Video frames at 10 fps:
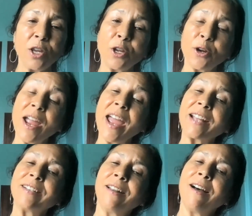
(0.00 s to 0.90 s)
you're
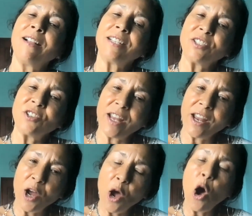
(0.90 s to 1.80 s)

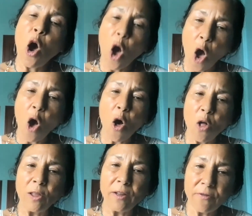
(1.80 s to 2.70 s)
acknowledging
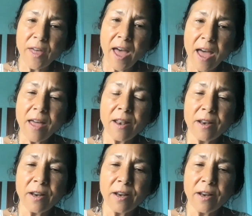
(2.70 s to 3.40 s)
all of that,